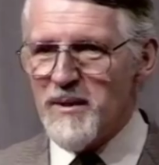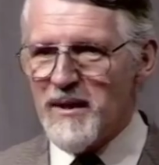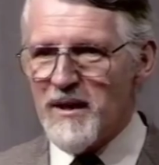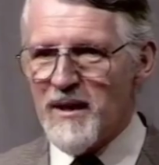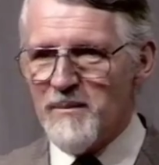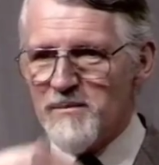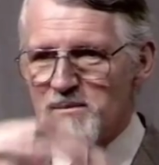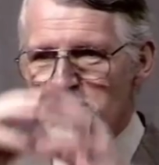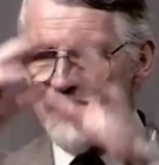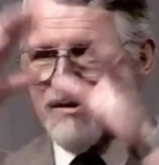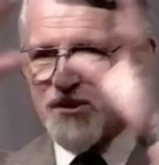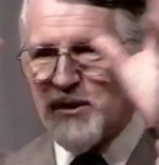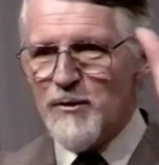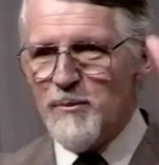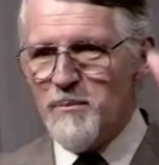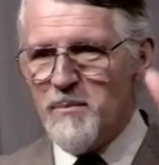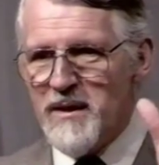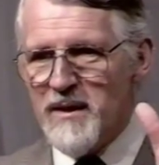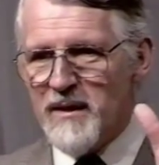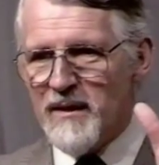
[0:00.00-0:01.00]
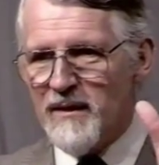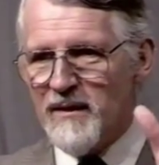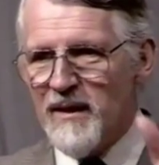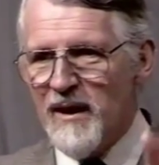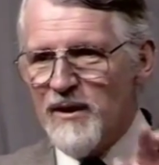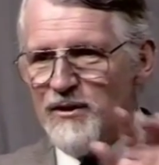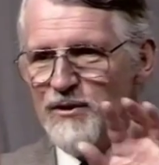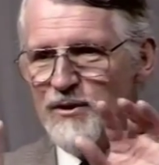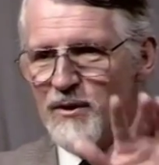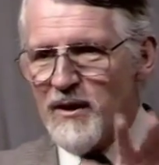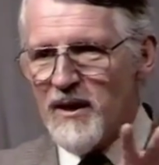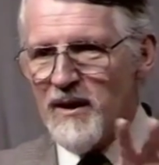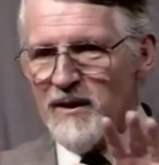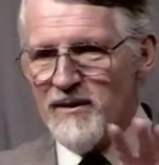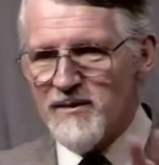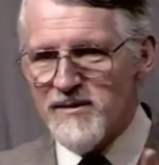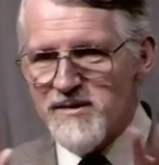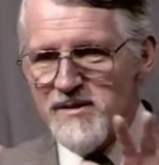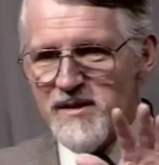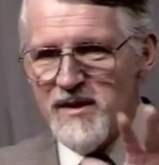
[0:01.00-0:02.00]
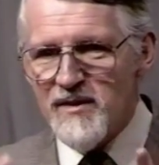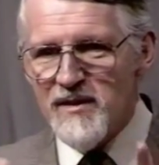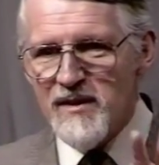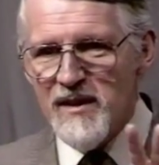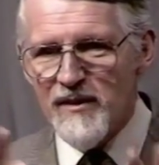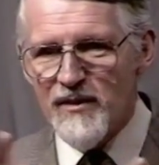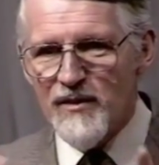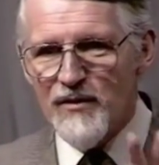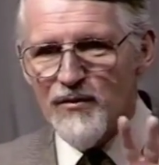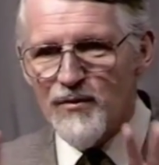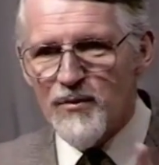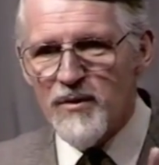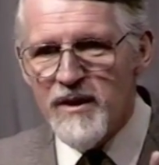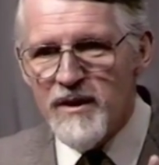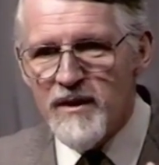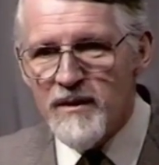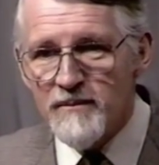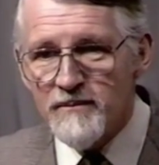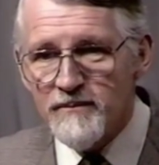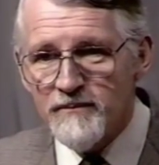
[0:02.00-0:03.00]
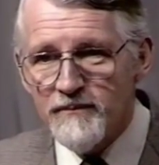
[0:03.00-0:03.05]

becomes so big you can't see the other three?